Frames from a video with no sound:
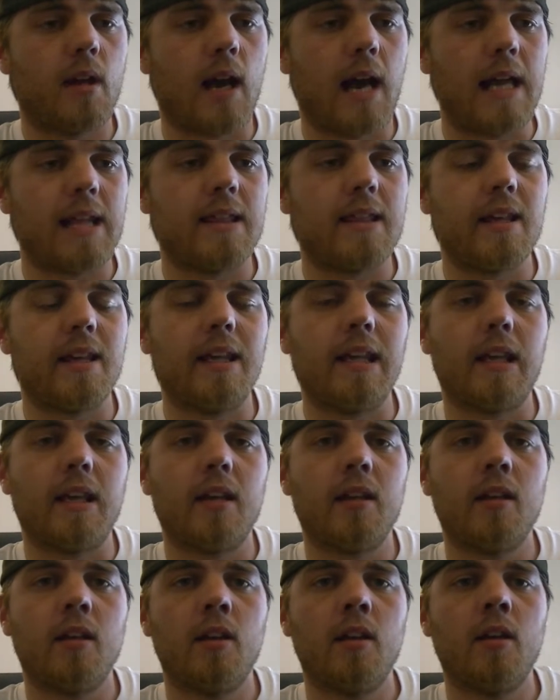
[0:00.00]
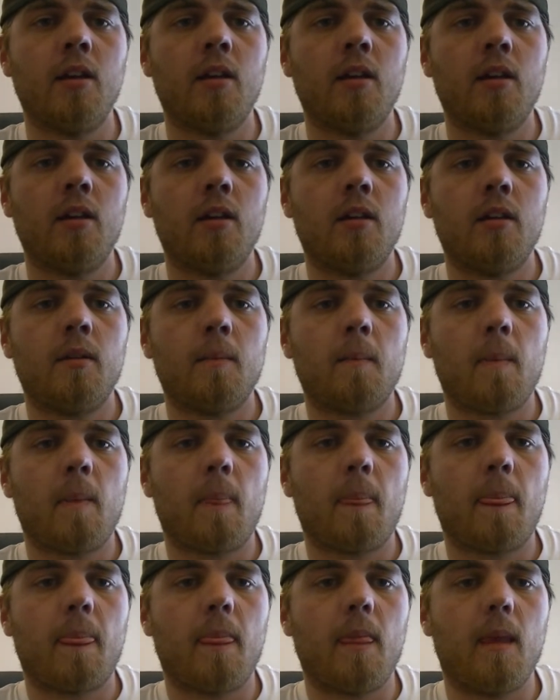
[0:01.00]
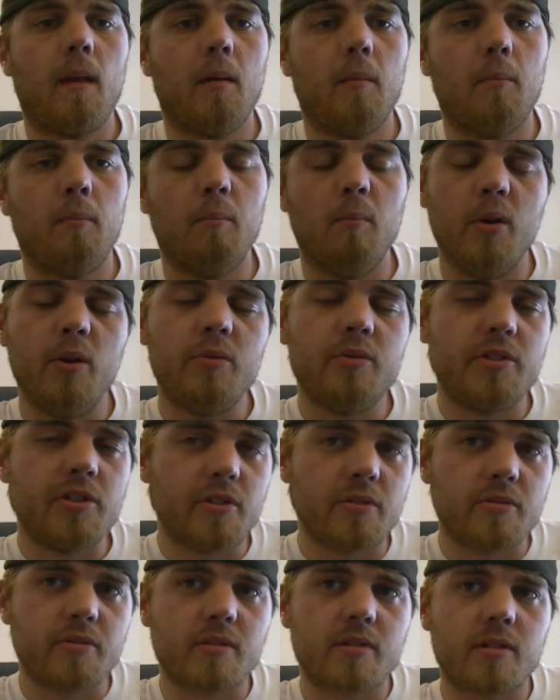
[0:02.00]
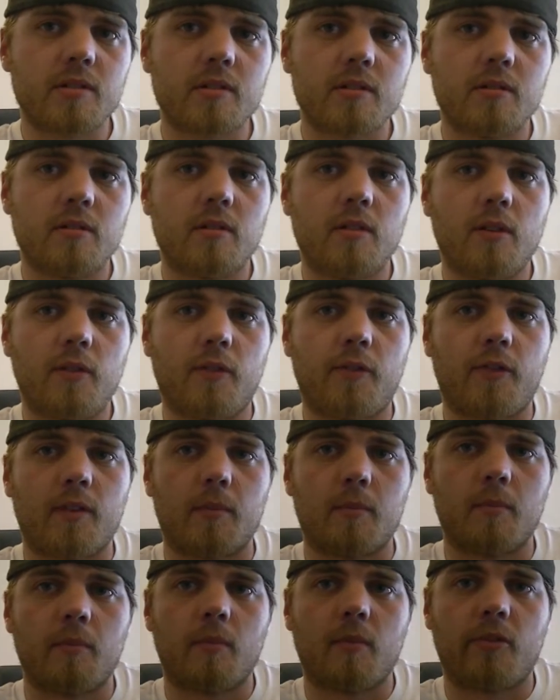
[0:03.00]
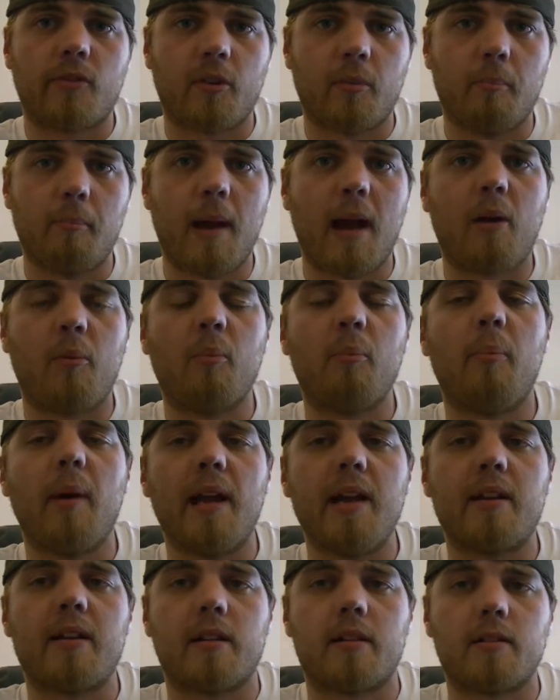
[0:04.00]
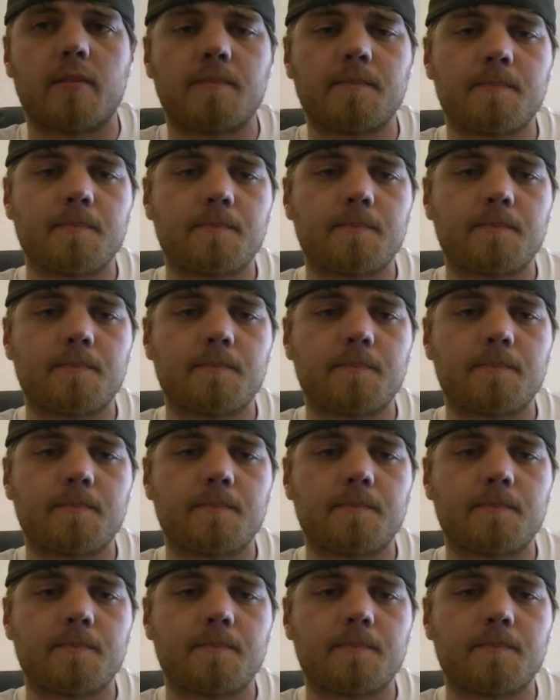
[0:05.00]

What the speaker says: I think Moo Juice from Mount Baker